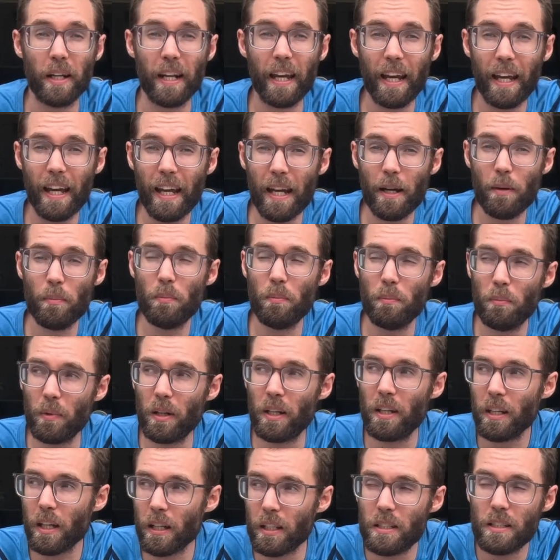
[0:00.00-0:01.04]
But I am
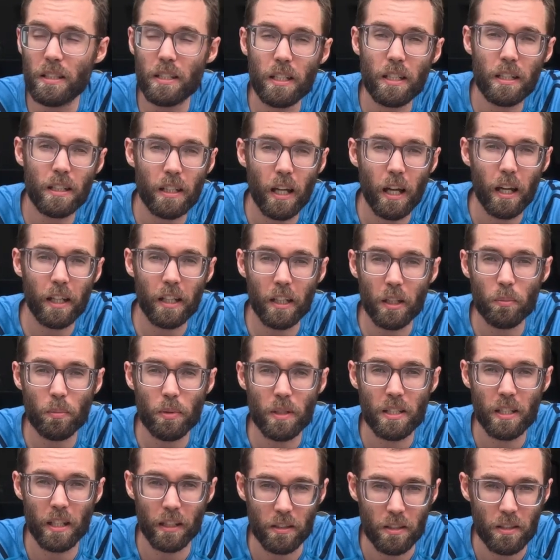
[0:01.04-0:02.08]

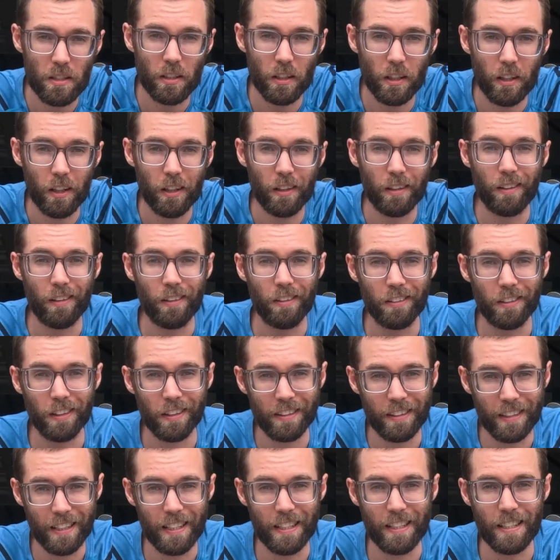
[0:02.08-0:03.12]
99% certain
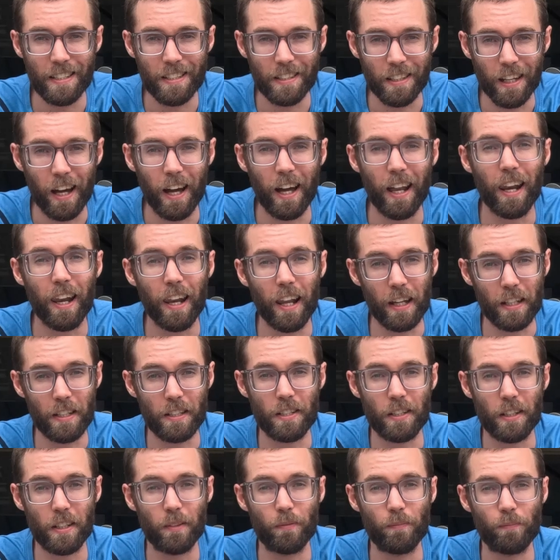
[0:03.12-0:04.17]
that these are
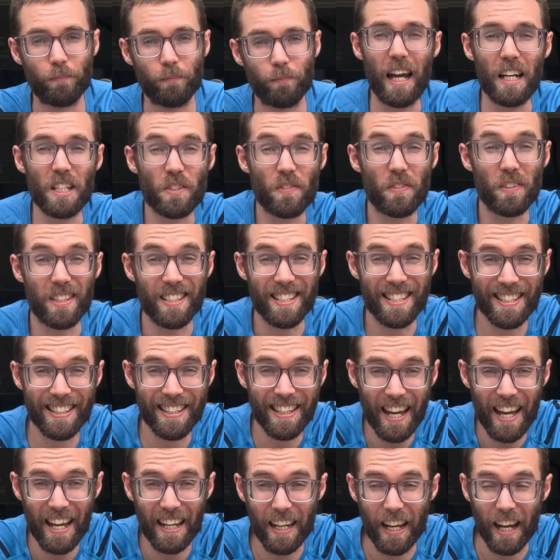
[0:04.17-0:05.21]
lighter. As for the
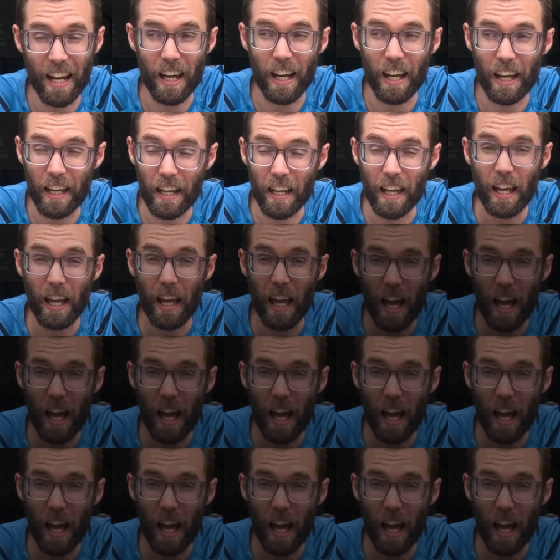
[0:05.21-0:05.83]
stack height,